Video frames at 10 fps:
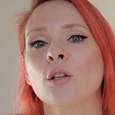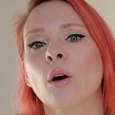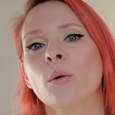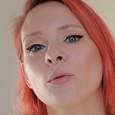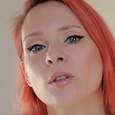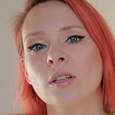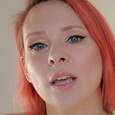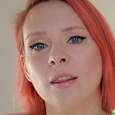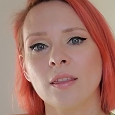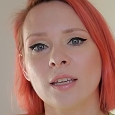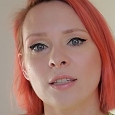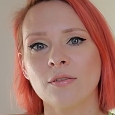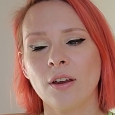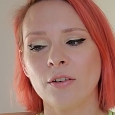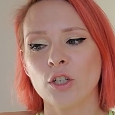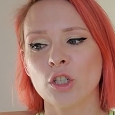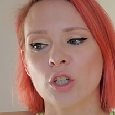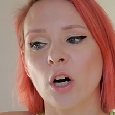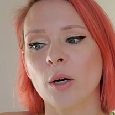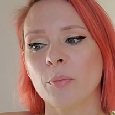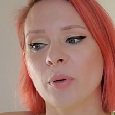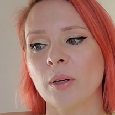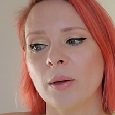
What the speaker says: notes in this very sharp,